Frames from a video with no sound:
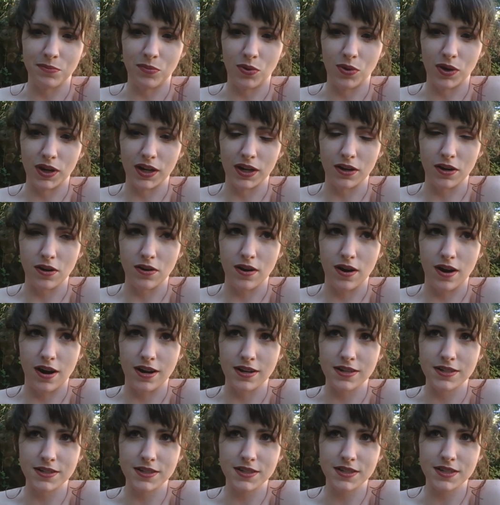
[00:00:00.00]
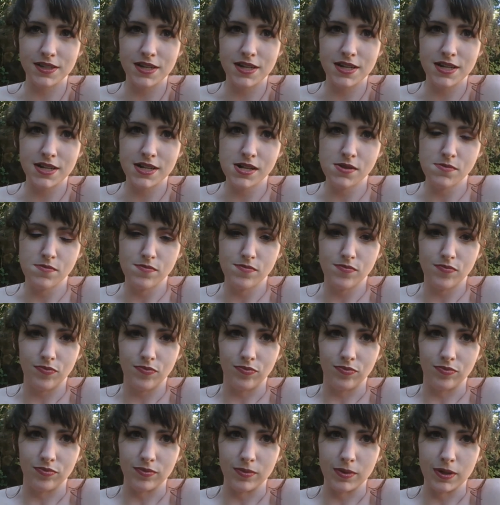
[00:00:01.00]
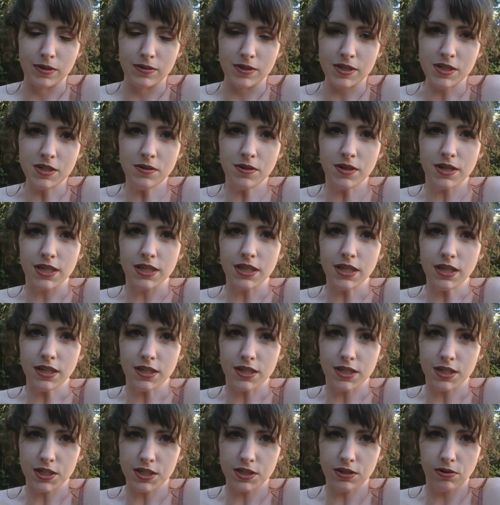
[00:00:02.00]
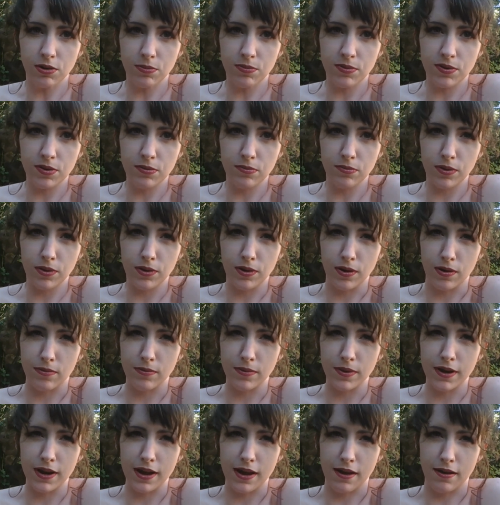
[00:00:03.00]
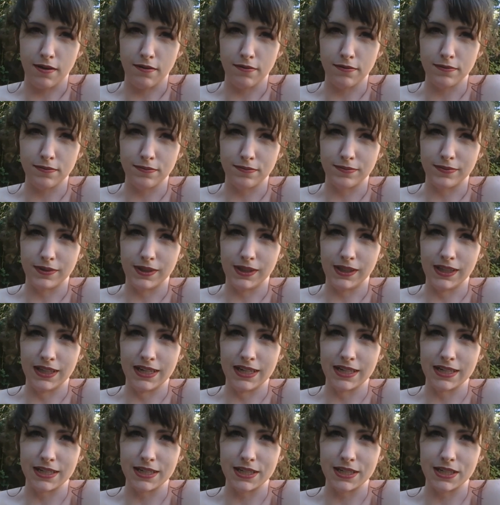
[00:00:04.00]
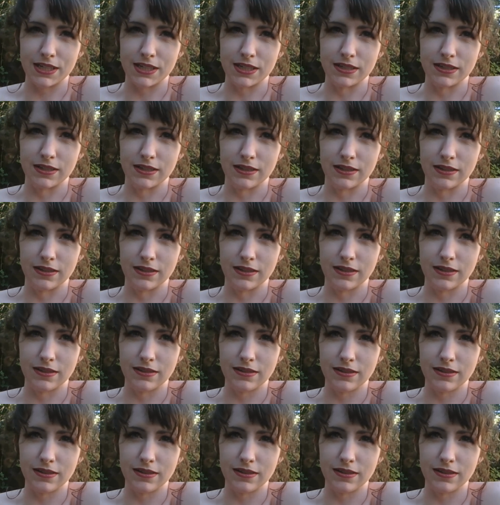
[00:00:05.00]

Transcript: point across. So in the description below, I'm going to have links to